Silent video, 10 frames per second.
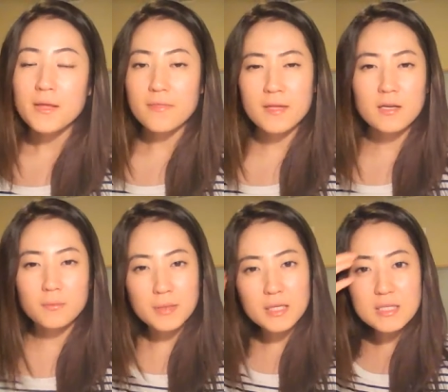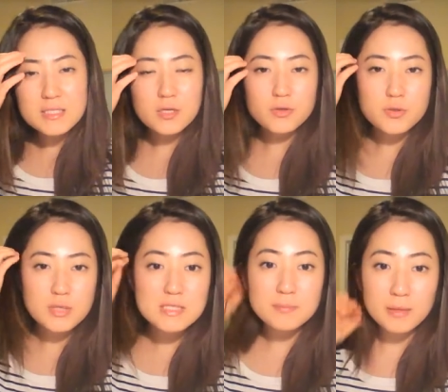I think it'll be easier to
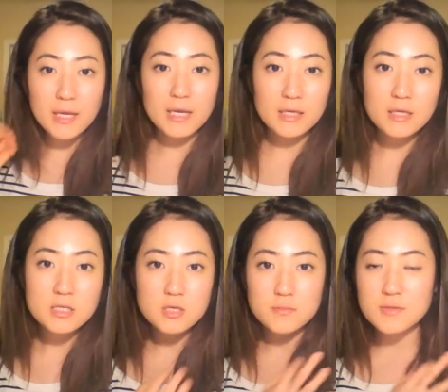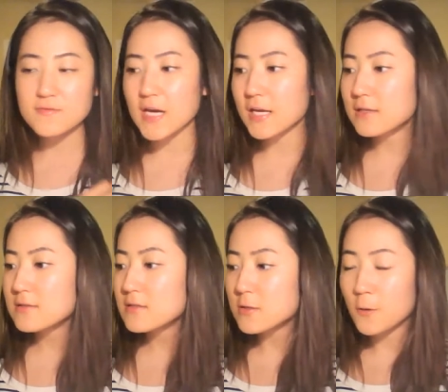explain in terms of
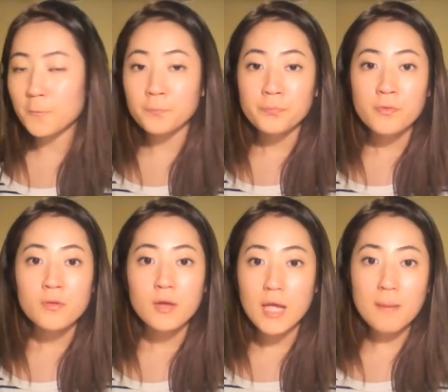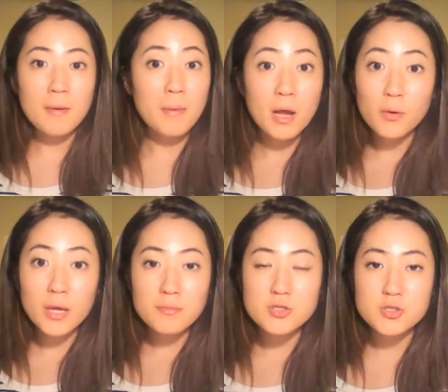science. So yeah, my
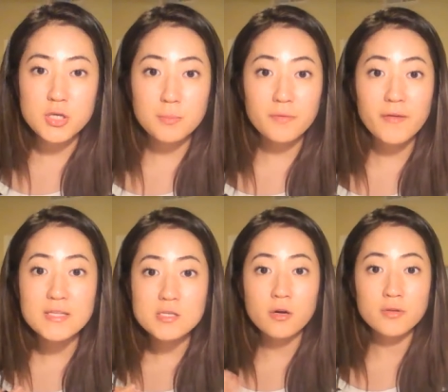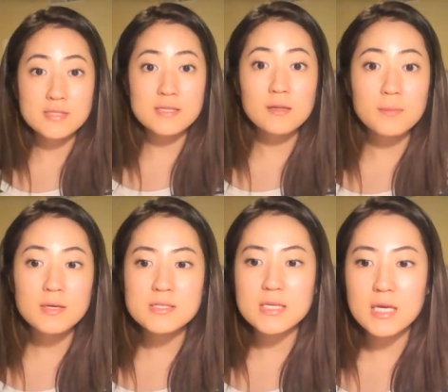biochemistry professor on the
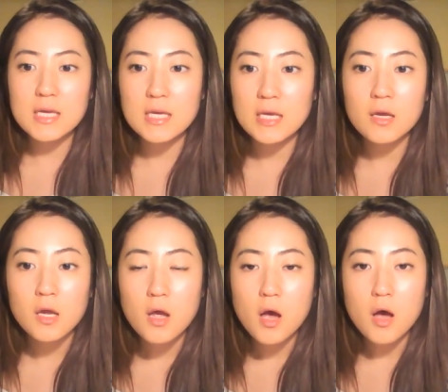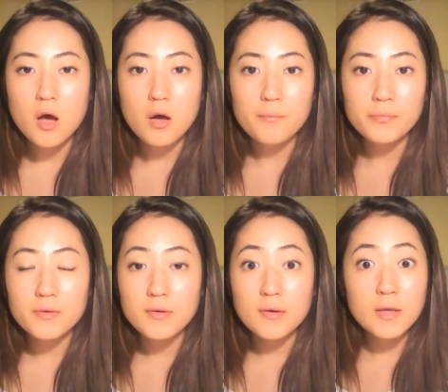syllabus, he
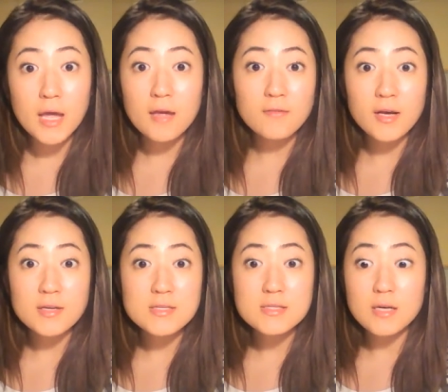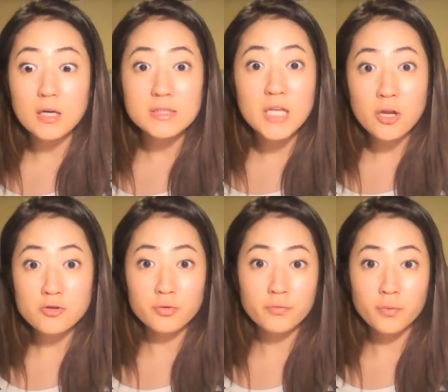gave us a
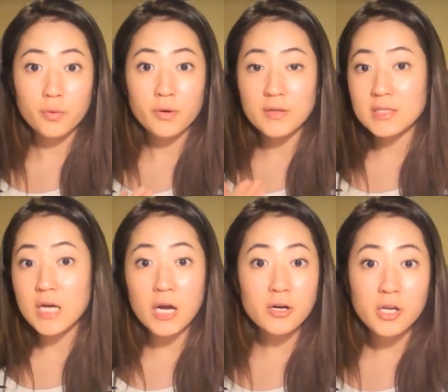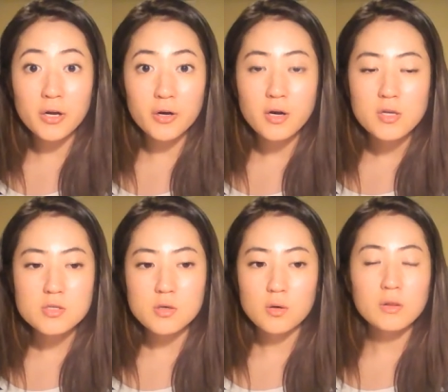schedule for the entire year.
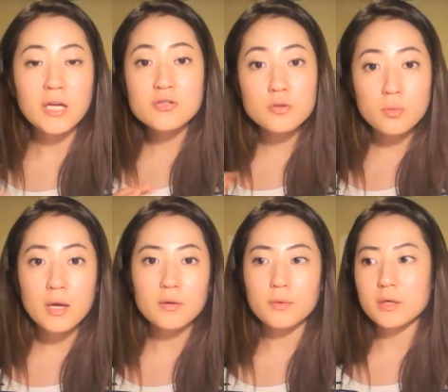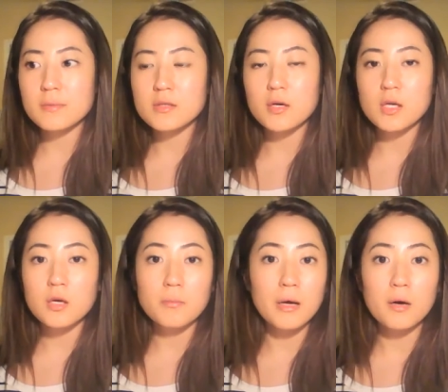So lecture 1, we're going to be
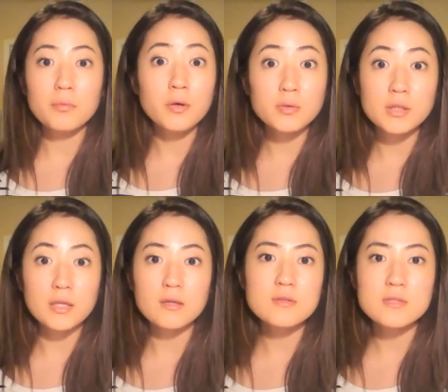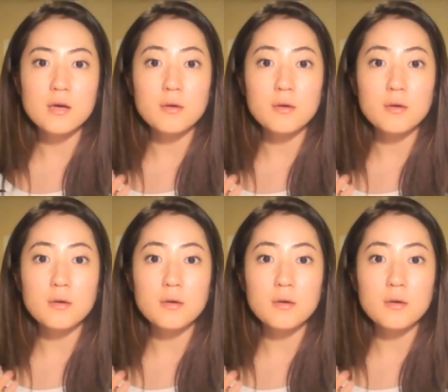talking about proteins,